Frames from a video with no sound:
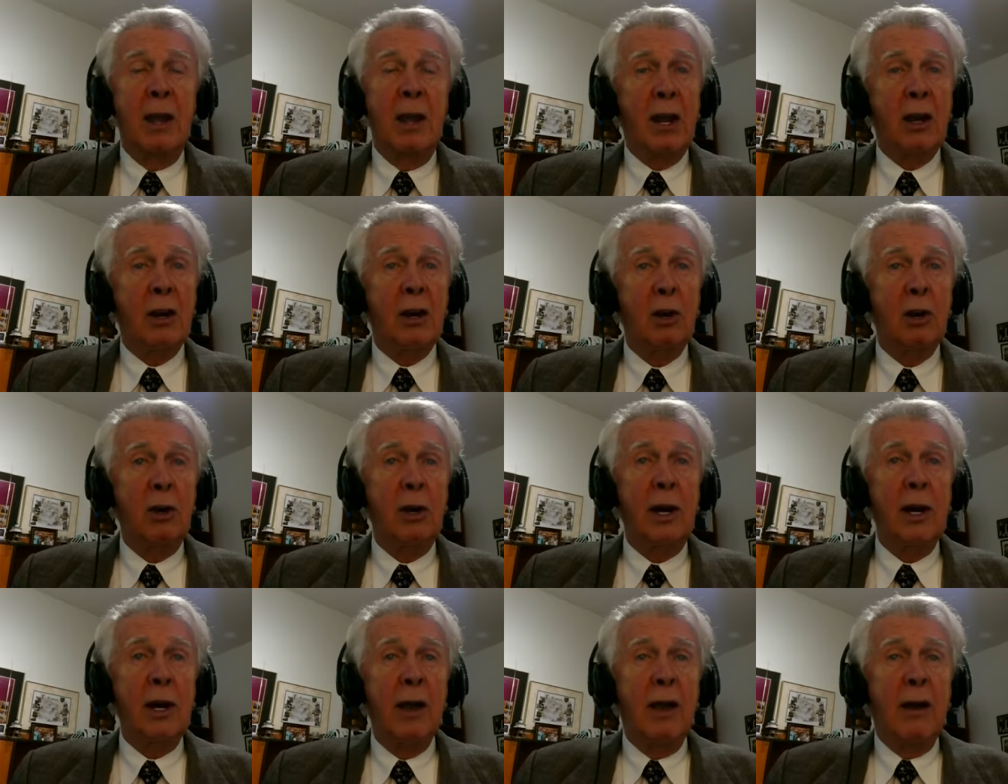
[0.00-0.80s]

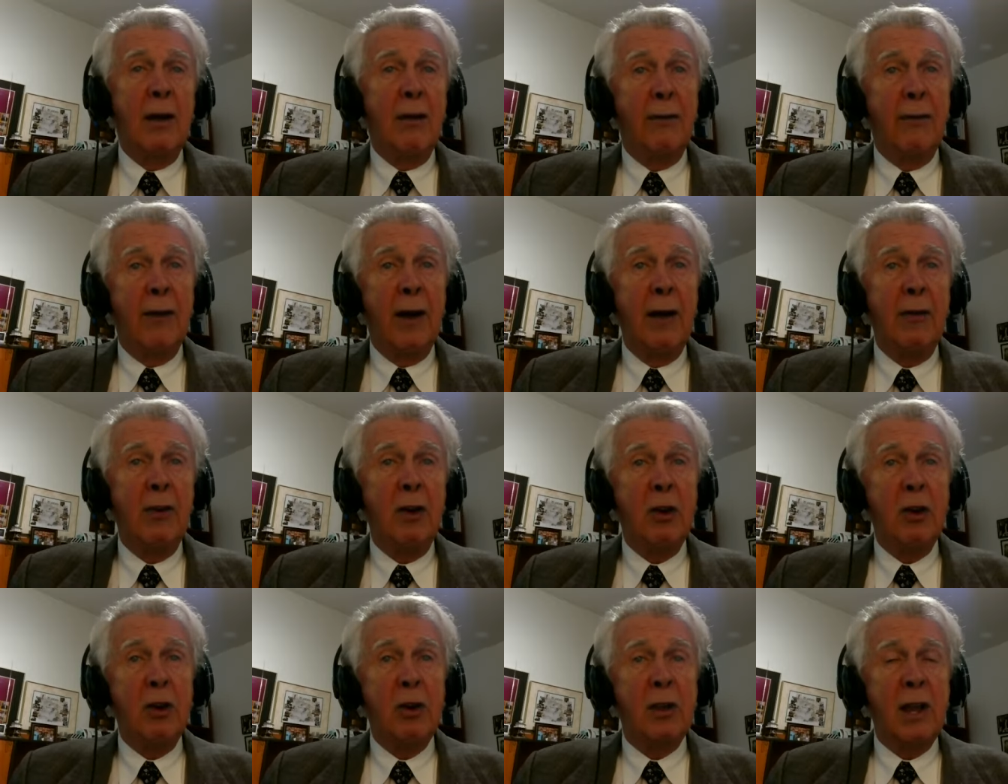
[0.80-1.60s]
including
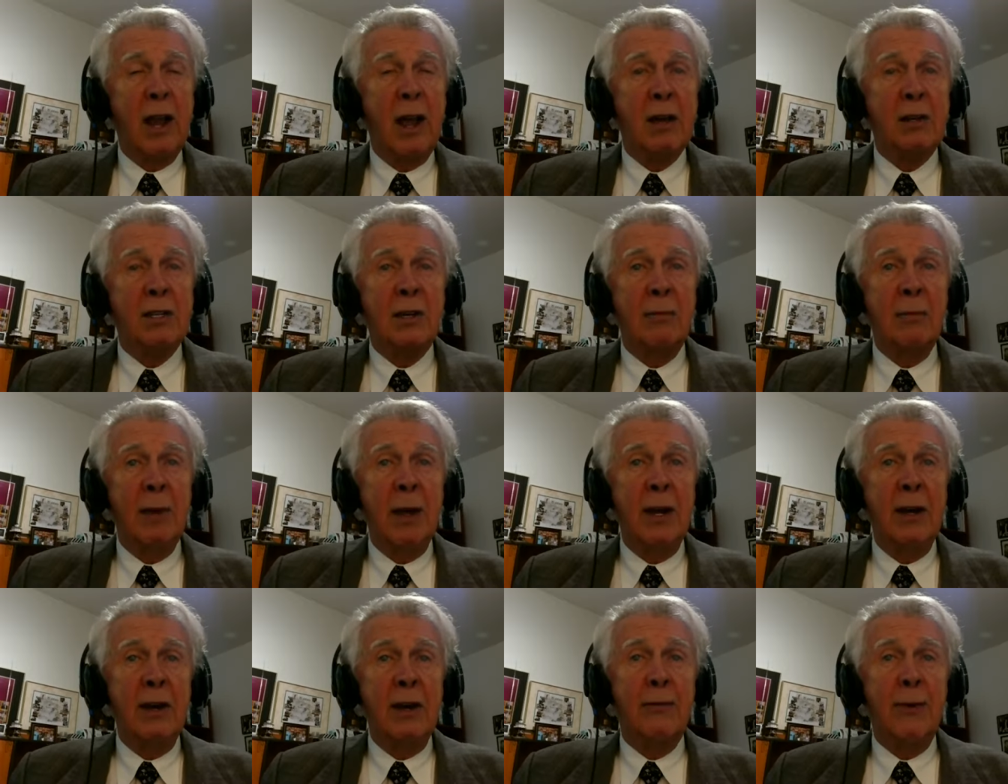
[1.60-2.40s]
500,000
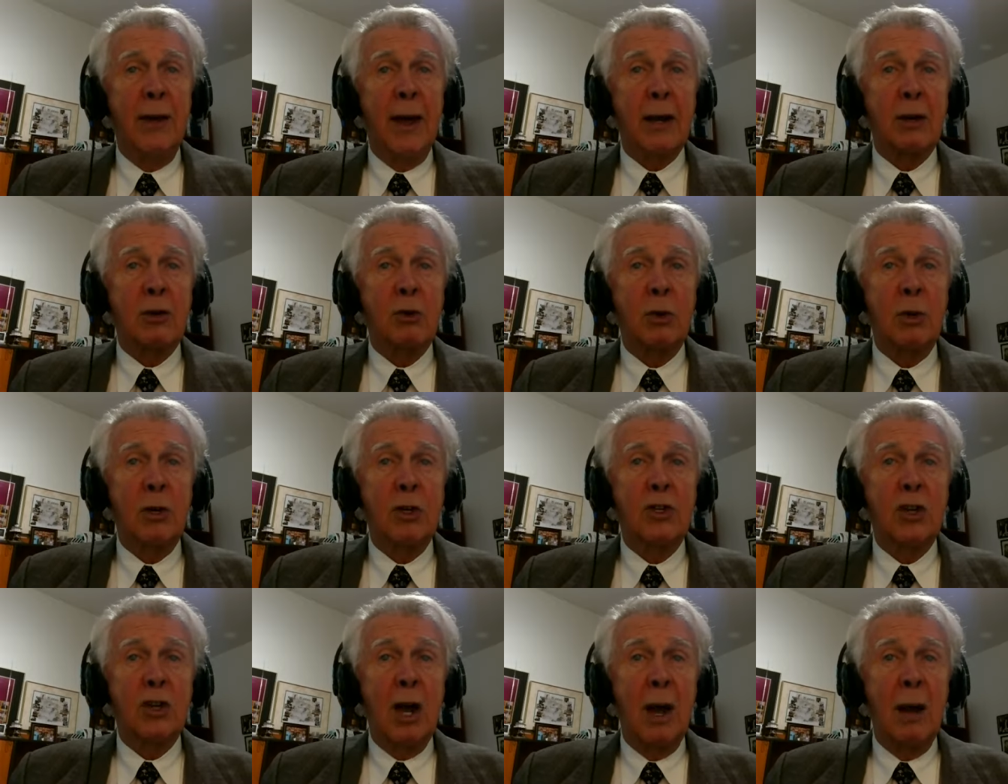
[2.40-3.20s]

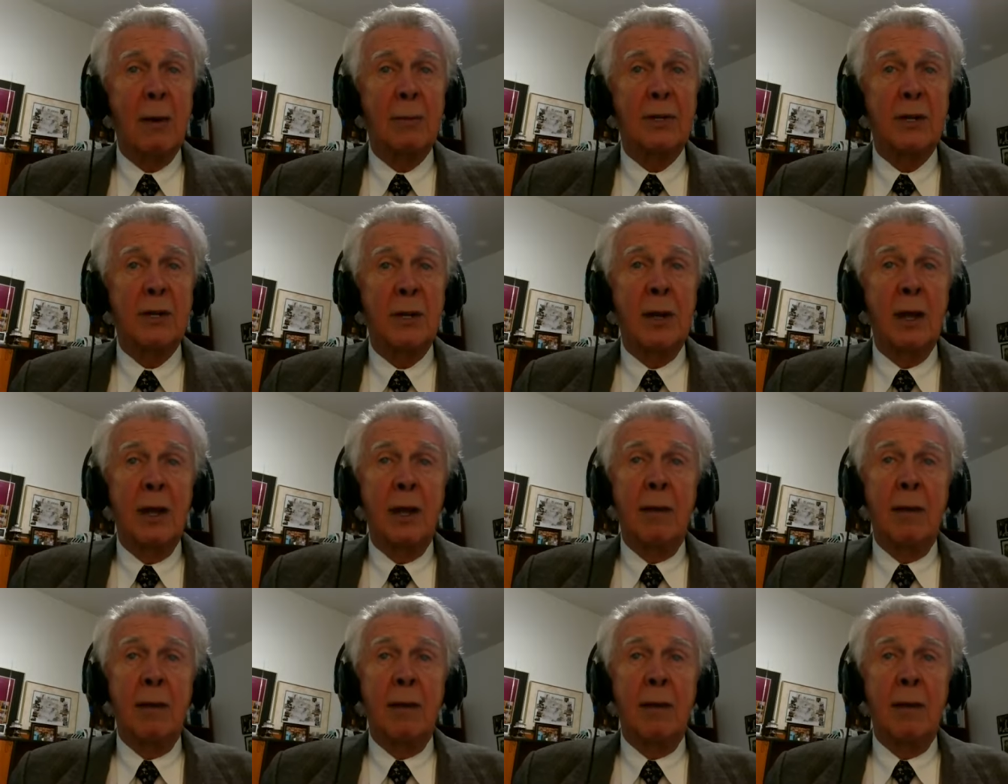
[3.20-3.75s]
manufacturing jobs,